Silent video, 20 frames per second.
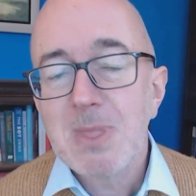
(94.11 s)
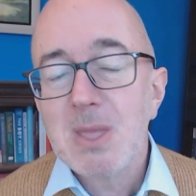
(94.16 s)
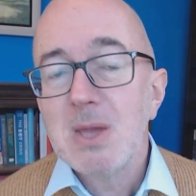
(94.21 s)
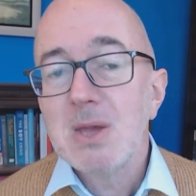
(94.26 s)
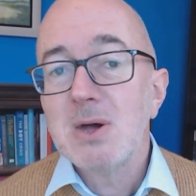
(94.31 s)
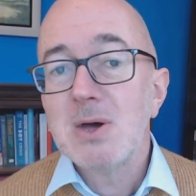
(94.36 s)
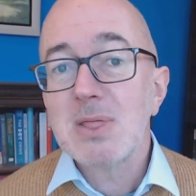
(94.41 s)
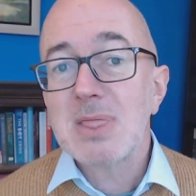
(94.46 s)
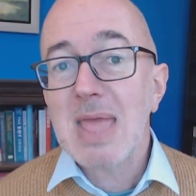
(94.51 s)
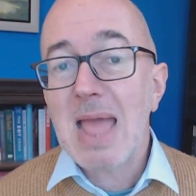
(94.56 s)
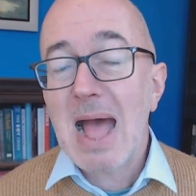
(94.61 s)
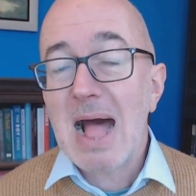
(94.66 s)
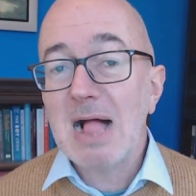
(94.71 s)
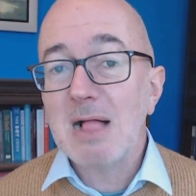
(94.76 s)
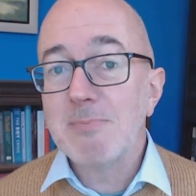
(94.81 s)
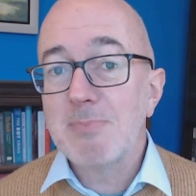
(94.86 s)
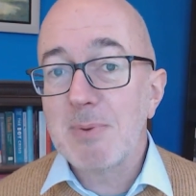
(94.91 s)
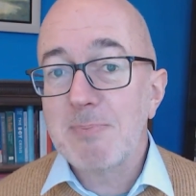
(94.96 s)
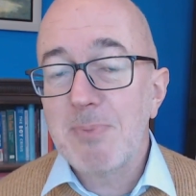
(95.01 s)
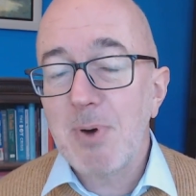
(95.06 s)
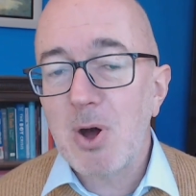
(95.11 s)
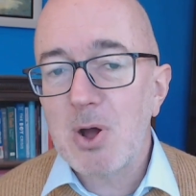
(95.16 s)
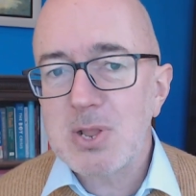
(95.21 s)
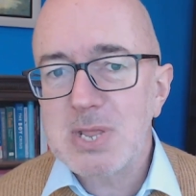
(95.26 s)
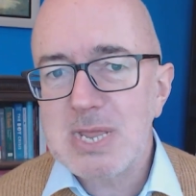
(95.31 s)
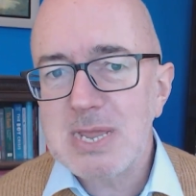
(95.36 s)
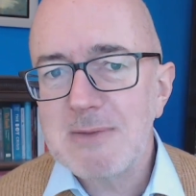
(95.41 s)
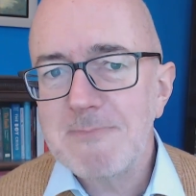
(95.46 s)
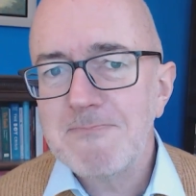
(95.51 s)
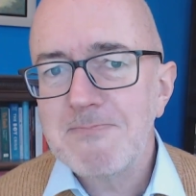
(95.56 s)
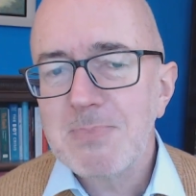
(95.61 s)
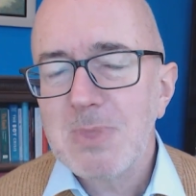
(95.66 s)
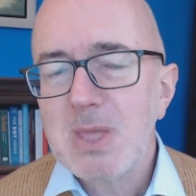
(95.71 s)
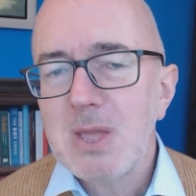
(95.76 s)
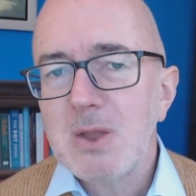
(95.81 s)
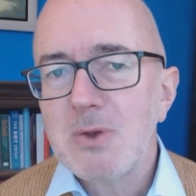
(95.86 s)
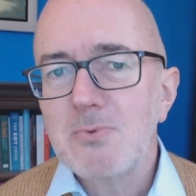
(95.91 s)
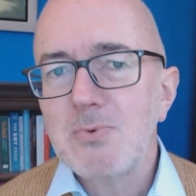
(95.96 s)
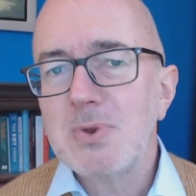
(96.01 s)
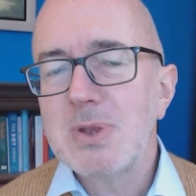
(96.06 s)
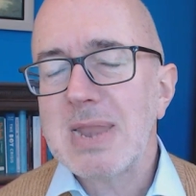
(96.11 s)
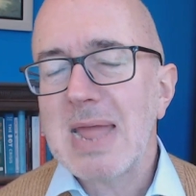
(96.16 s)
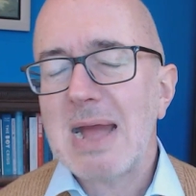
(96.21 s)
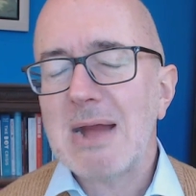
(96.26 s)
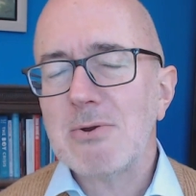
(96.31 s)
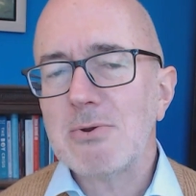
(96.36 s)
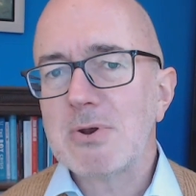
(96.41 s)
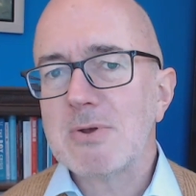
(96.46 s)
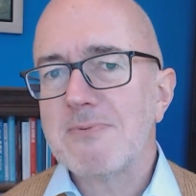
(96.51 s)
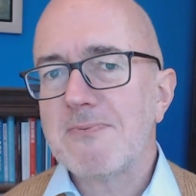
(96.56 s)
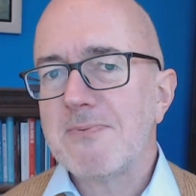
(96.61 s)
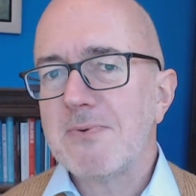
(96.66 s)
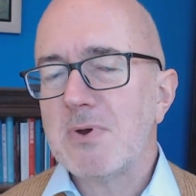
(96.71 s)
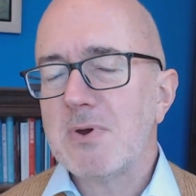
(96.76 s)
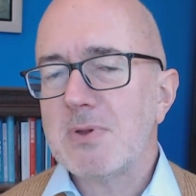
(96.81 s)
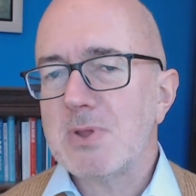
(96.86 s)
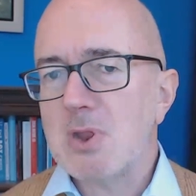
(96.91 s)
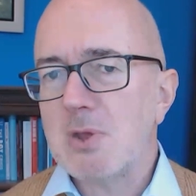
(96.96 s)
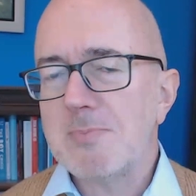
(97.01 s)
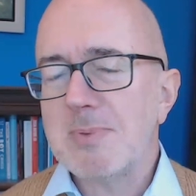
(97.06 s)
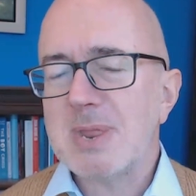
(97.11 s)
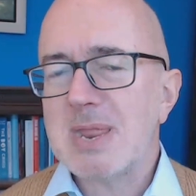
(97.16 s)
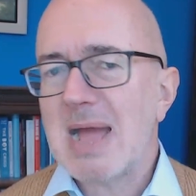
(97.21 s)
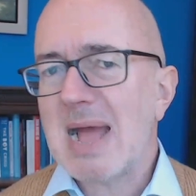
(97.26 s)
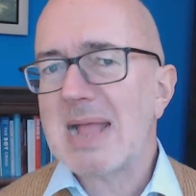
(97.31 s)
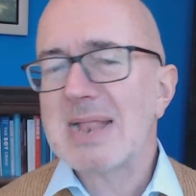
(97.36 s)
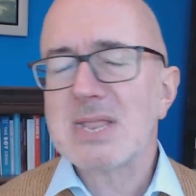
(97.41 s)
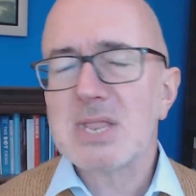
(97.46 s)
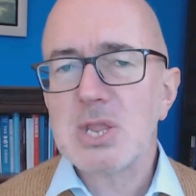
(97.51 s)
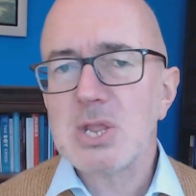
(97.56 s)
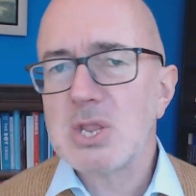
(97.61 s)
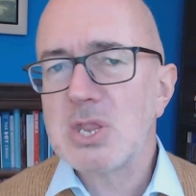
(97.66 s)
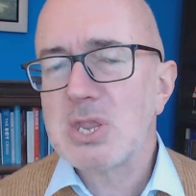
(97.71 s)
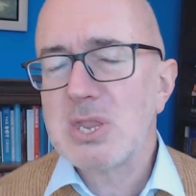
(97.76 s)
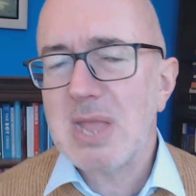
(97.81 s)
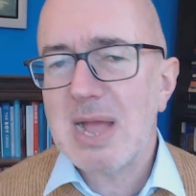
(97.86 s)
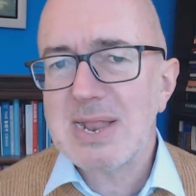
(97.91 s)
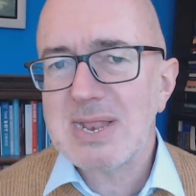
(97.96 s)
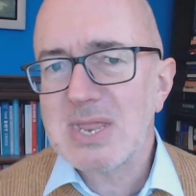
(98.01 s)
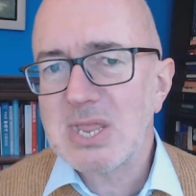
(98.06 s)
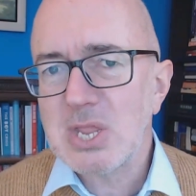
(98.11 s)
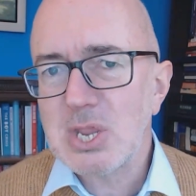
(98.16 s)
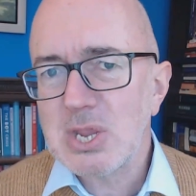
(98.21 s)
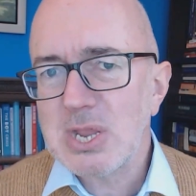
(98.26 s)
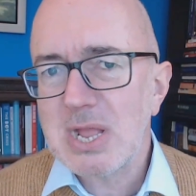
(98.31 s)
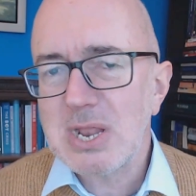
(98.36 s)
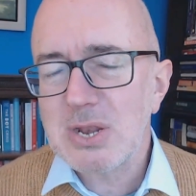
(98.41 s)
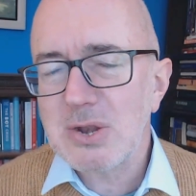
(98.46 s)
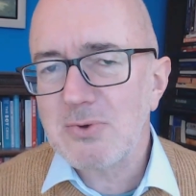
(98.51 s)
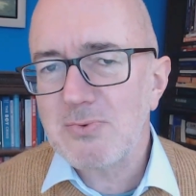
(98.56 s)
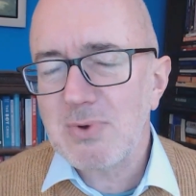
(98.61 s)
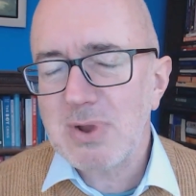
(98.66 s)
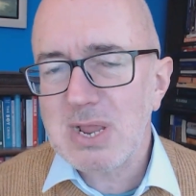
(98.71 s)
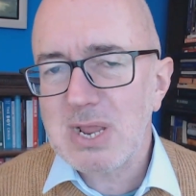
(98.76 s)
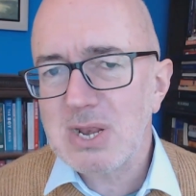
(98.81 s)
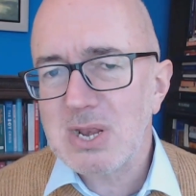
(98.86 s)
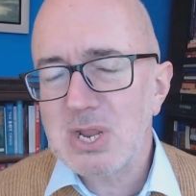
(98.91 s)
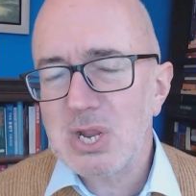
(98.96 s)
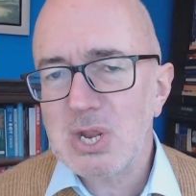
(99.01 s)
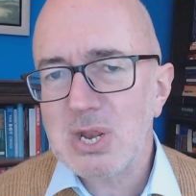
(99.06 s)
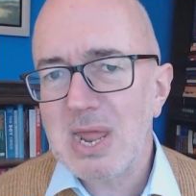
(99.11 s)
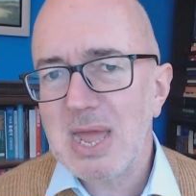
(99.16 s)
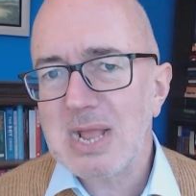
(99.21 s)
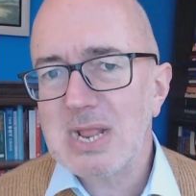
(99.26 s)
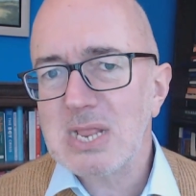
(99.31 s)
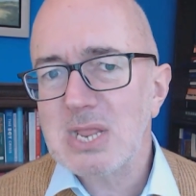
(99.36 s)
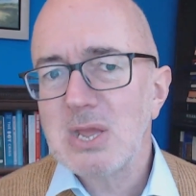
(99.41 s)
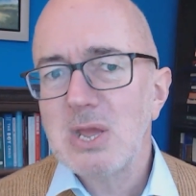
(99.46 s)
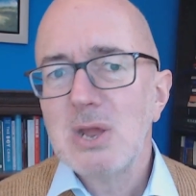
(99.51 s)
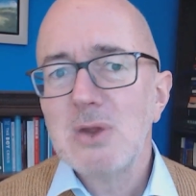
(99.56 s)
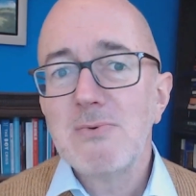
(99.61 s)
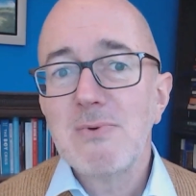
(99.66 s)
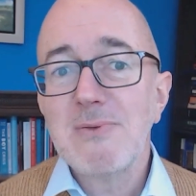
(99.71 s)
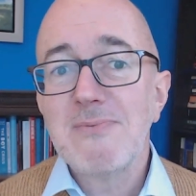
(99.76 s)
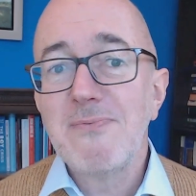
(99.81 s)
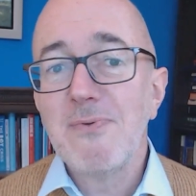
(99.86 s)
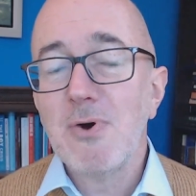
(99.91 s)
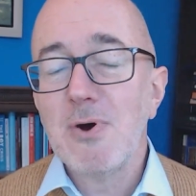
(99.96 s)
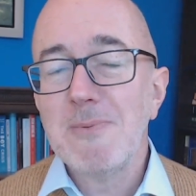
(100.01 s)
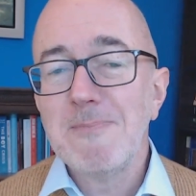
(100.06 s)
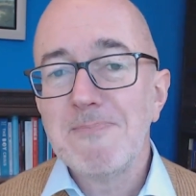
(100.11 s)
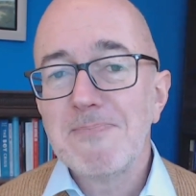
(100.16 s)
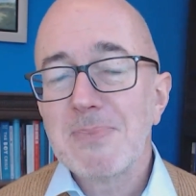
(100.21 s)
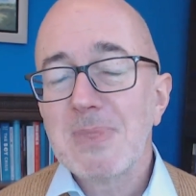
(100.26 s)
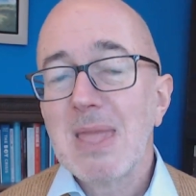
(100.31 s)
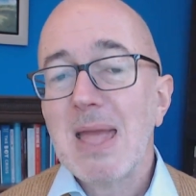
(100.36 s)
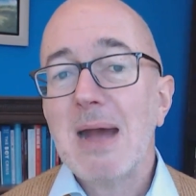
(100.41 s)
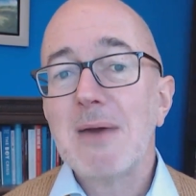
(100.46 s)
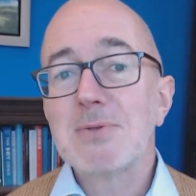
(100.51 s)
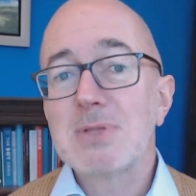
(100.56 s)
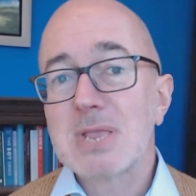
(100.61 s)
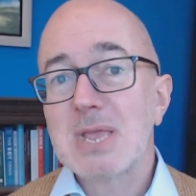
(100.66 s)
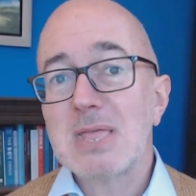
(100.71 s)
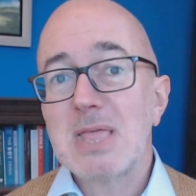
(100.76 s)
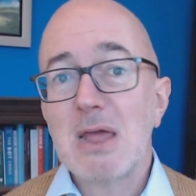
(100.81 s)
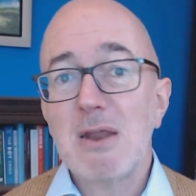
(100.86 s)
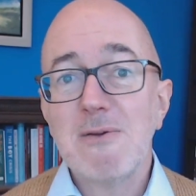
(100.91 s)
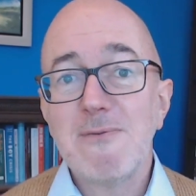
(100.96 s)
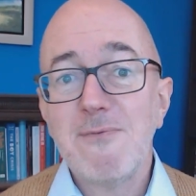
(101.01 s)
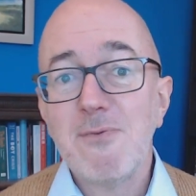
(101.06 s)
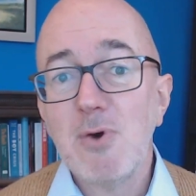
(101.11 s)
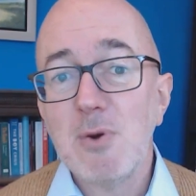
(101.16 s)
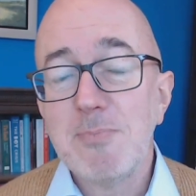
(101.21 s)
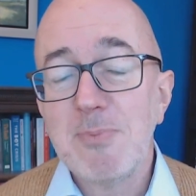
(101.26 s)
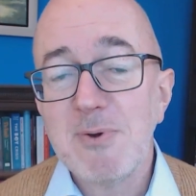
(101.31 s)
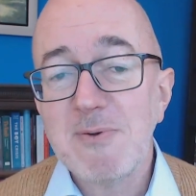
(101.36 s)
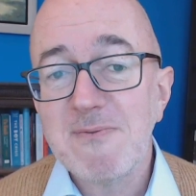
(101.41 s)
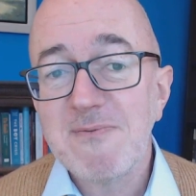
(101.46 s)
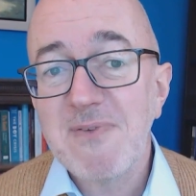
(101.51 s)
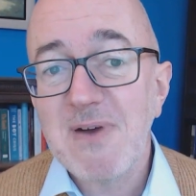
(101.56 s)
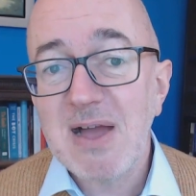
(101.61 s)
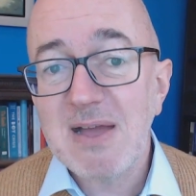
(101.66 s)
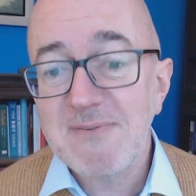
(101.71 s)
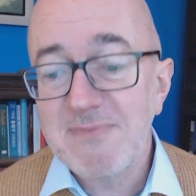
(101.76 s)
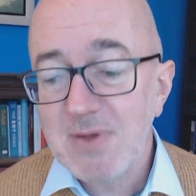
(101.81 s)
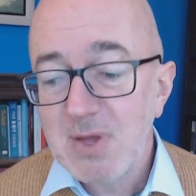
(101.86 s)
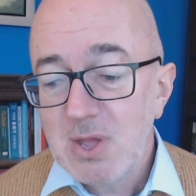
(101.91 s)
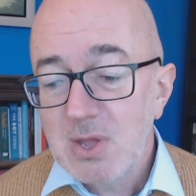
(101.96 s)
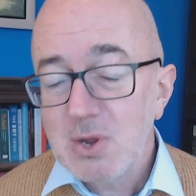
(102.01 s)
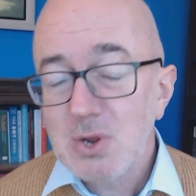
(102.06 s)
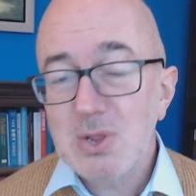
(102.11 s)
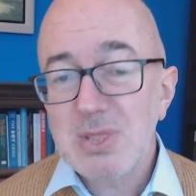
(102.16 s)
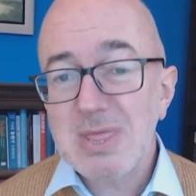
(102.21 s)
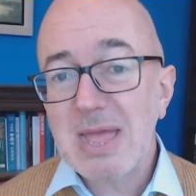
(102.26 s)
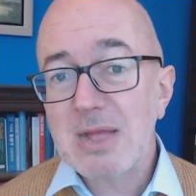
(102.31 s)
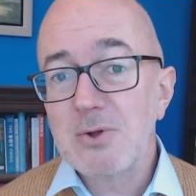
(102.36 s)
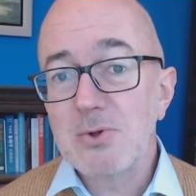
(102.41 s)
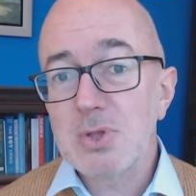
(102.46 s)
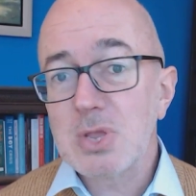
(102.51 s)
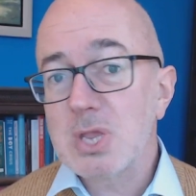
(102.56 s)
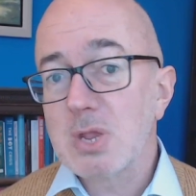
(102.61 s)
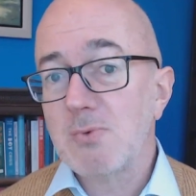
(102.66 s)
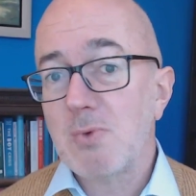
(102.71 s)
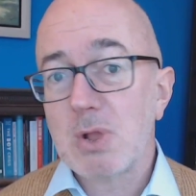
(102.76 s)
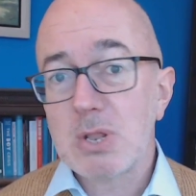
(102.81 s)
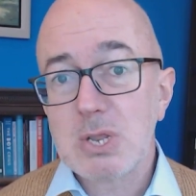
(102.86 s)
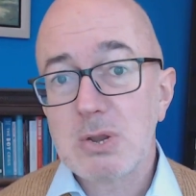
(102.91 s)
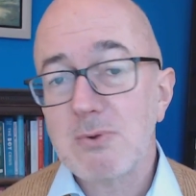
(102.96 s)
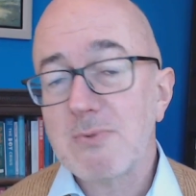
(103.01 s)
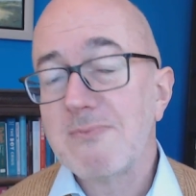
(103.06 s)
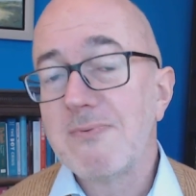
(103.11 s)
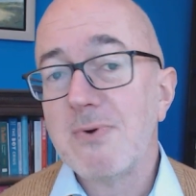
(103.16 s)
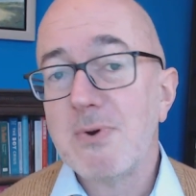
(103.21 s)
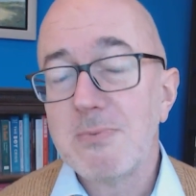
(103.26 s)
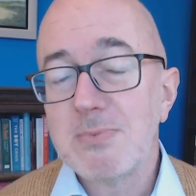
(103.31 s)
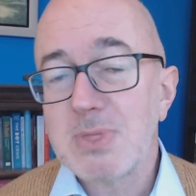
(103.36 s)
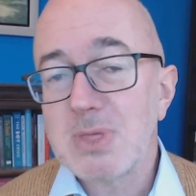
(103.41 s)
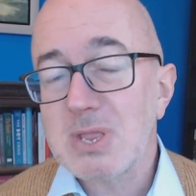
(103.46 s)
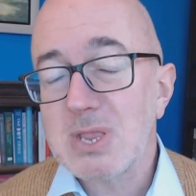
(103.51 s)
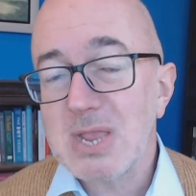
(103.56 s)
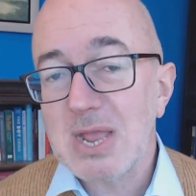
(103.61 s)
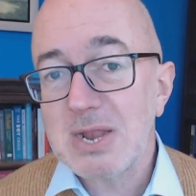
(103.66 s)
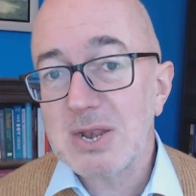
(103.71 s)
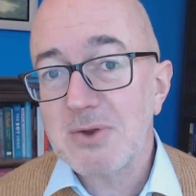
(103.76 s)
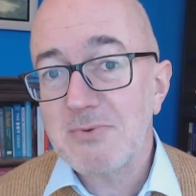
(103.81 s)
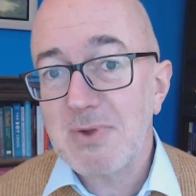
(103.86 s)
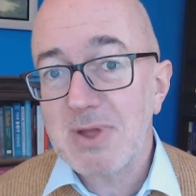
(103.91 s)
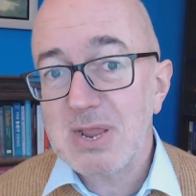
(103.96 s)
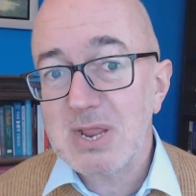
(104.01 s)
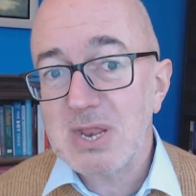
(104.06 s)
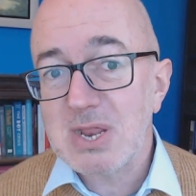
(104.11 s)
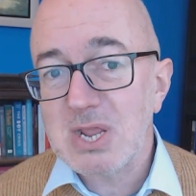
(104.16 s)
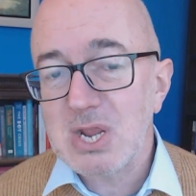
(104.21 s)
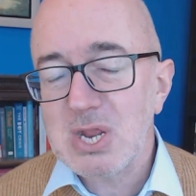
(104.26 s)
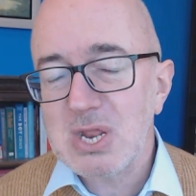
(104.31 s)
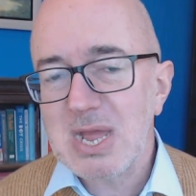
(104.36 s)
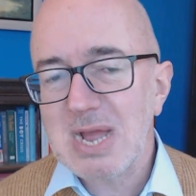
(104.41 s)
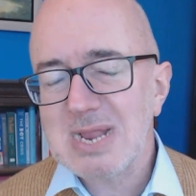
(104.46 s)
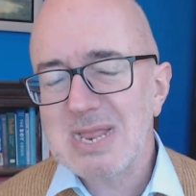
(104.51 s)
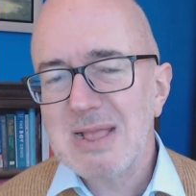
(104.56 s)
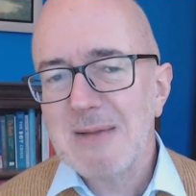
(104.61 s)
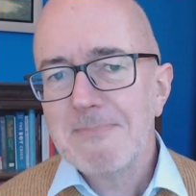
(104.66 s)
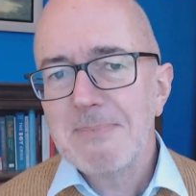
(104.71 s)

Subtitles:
The Alba Party, renowned for being anti-Gender Recognition Act reform, I would say they're a 4.5, because they also want to reform the Gender Recognition Act.